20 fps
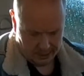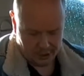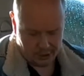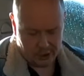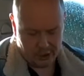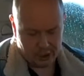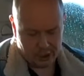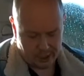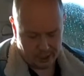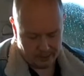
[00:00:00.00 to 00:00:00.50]

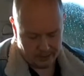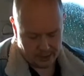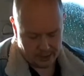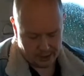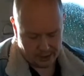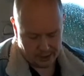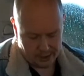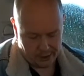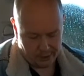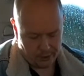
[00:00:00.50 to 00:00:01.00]
That's just like me
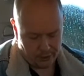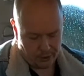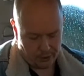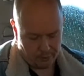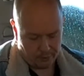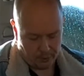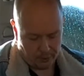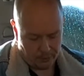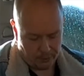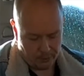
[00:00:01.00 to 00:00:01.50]
saying you're not
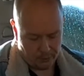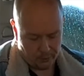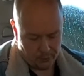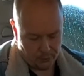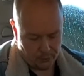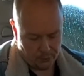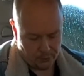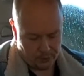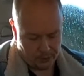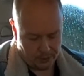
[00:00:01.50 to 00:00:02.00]
a proper
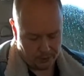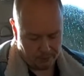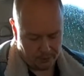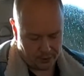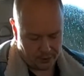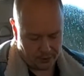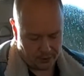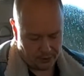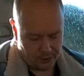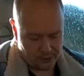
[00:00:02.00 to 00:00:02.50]
woodworker
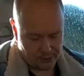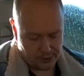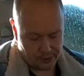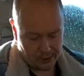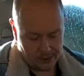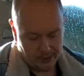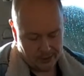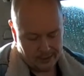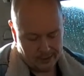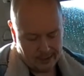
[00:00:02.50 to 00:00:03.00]

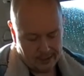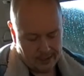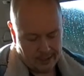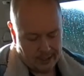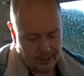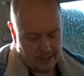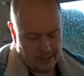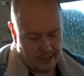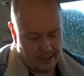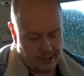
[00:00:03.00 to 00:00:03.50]
because
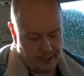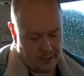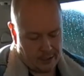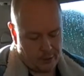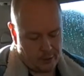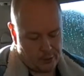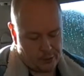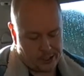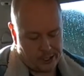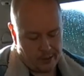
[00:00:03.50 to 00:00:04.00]
you
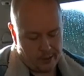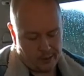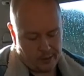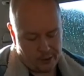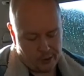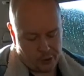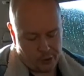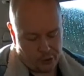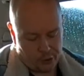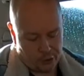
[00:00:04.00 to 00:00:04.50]
use Dell
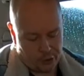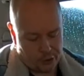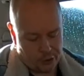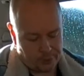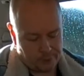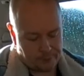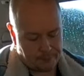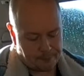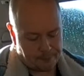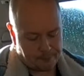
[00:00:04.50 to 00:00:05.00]

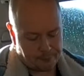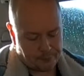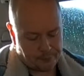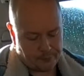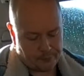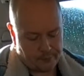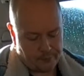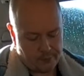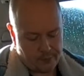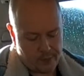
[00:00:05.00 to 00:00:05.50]
construction.
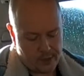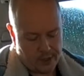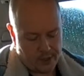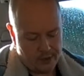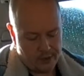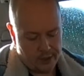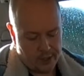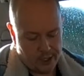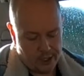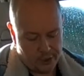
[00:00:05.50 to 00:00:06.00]

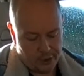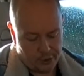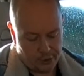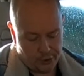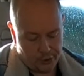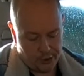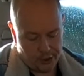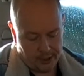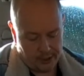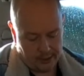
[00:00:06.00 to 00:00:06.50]
The
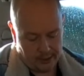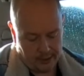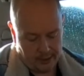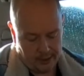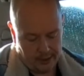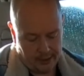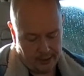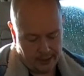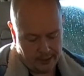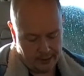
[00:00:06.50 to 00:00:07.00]
history
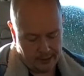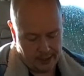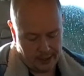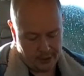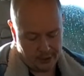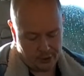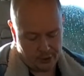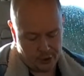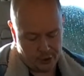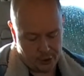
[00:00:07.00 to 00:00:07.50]

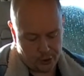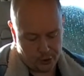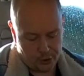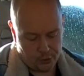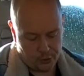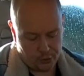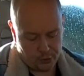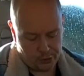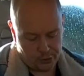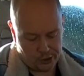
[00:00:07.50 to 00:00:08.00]

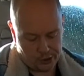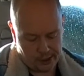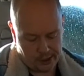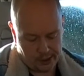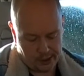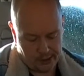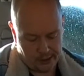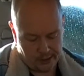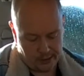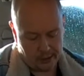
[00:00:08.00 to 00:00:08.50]
shows,
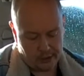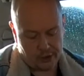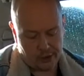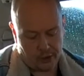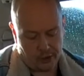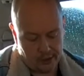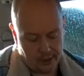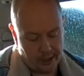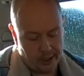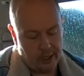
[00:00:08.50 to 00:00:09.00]

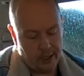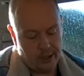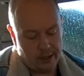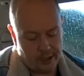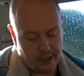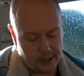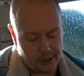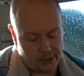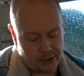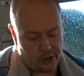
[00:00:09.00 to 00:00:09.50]
sorry,
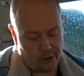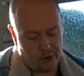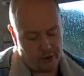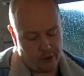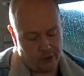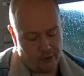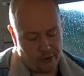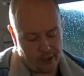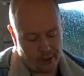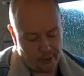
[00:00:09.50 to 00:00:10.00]
the
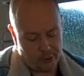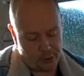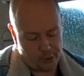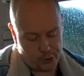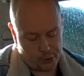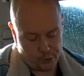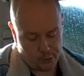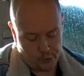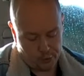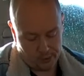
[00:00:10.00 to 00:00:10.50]
historical records
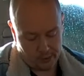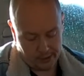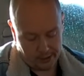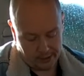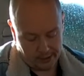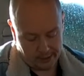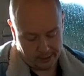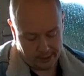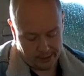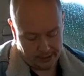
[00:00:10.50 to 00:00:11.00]
show
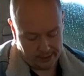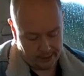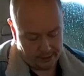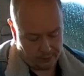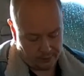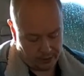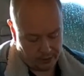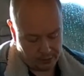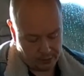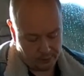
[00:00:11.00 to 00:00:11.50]
that
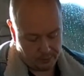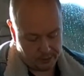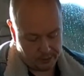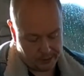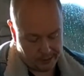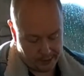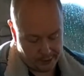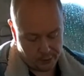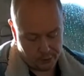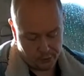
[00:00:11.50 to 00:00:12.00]

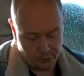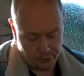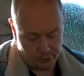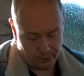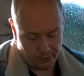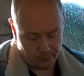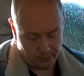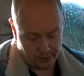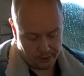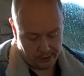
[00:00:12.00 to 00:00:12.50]
craftsmen did use
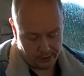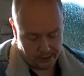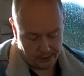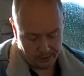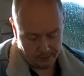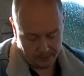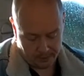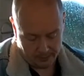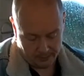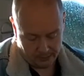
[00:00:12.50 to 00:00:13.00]
rounded
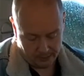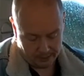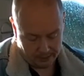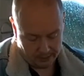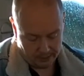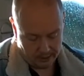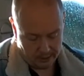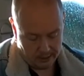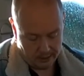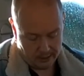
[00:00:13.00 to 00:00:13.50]

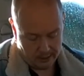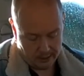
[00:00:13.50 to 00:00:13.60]
bevels.